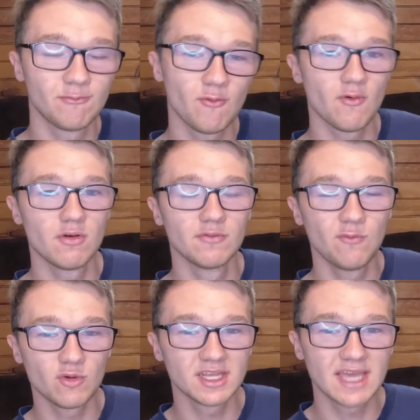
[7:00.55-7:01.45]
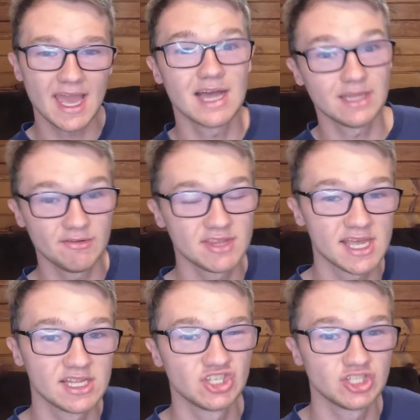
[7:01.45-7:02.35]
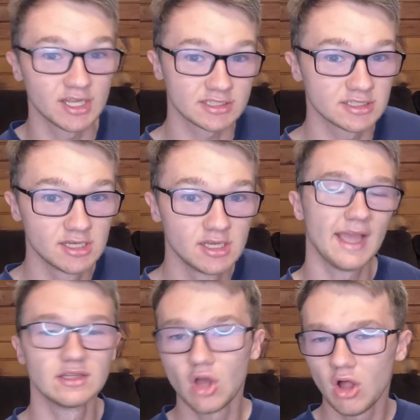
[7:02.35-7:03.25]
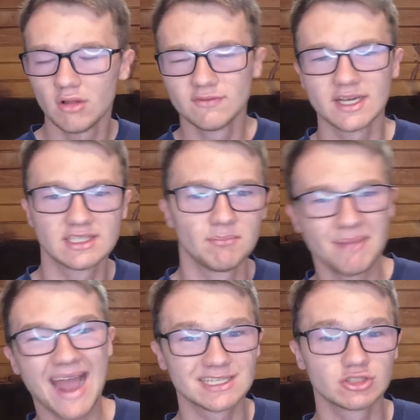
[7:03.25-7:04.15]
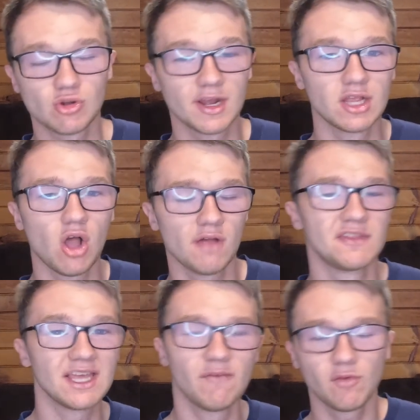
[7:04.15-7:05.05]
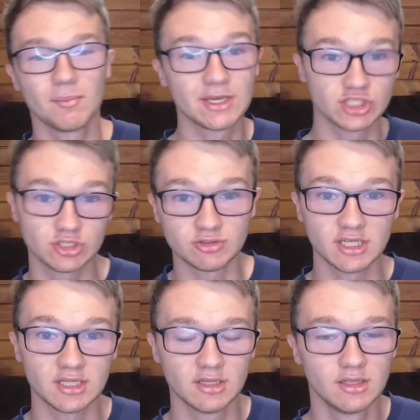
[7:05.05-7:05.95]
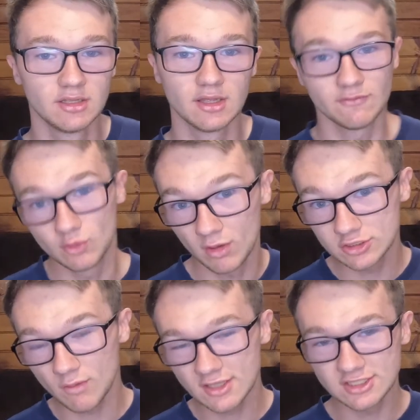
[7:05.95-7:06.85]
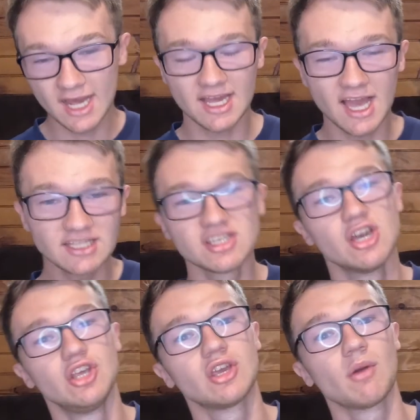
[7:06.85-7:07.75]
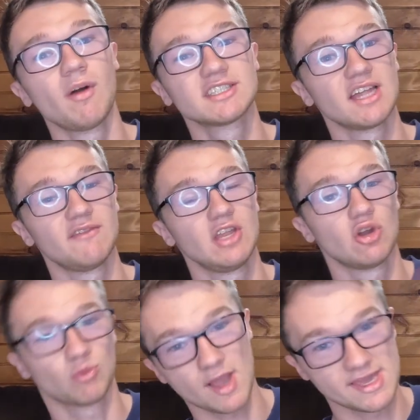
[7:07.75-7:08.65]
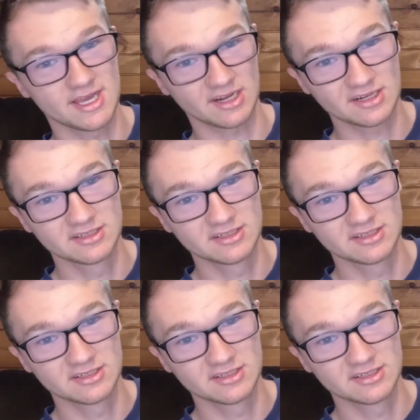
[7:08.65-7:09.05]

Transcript: 40K 11th edition is, and all of like the backstory and all the information you need. If you want to watch that, guys, you can watch that video right here,